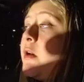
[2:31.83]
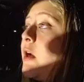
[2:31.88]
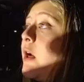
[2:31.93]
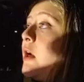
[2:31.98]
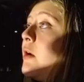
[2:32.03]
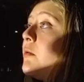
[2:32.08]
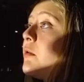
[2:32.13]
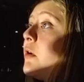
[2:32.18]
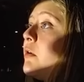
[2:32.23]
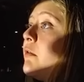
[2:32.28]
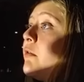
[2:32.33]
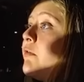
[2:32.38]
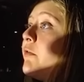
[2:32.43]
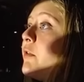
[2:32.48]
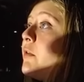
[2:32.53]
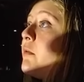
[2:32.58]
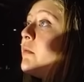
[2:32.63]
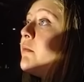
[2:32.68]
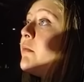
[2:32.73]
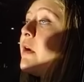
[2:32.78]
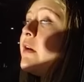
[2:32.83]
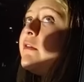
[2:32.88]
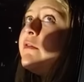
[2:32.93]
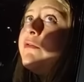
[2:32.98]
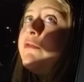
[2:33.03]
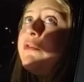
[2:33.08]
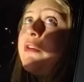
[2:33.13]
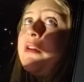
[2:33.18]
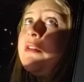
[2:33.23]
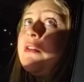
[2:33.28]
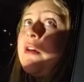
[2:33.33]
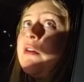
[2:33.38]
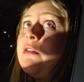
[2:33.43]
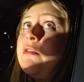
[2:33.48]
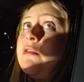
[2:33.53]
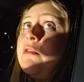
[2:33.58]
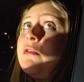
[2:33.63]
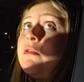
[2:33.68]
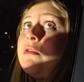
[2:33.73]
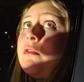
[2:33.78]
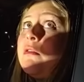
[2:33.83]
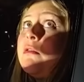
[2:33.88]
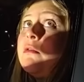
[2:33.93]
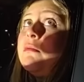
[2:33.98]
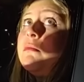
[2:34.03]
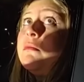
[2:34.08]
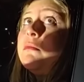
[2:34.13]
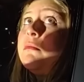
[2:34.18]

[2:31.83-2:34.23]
I am coming from my friend's house, sir.